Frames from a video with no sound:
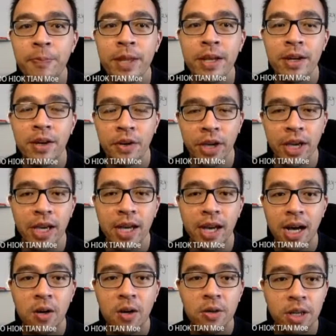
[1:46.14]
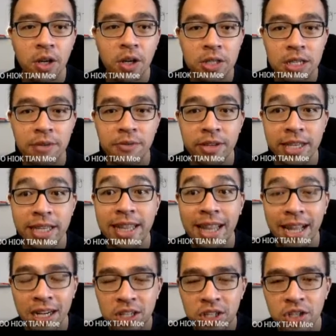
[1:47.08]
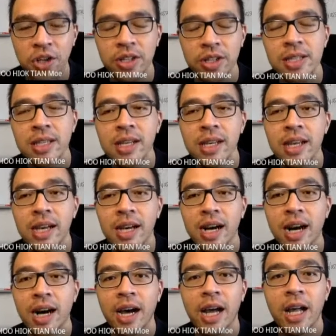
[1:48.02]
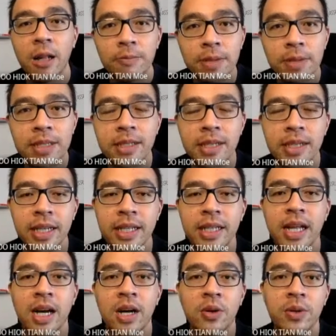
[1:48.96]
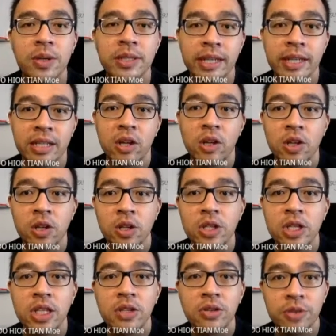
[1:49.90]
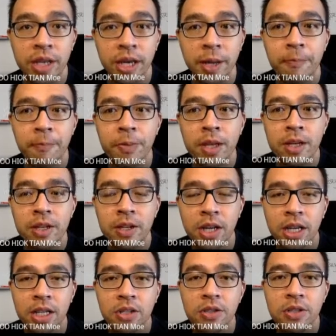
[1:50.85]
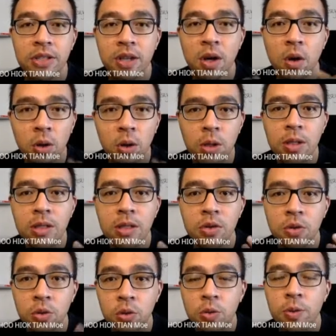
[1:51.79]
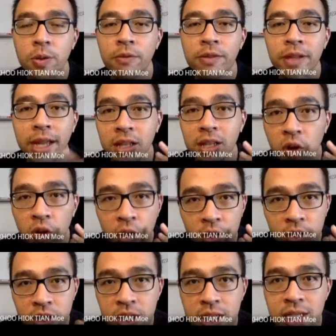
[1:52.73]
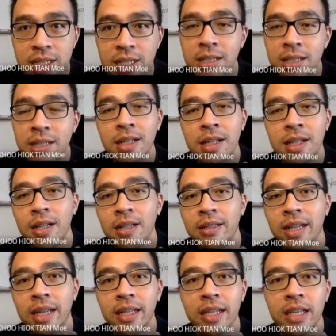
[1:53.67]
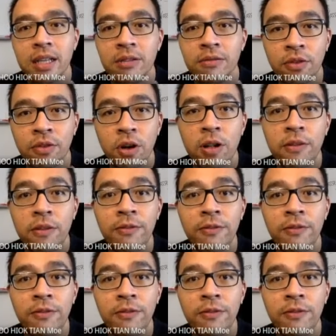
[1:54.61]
okay, how the concept of electrons help us in our technology today. Okay, so it's all to do with technologies that involve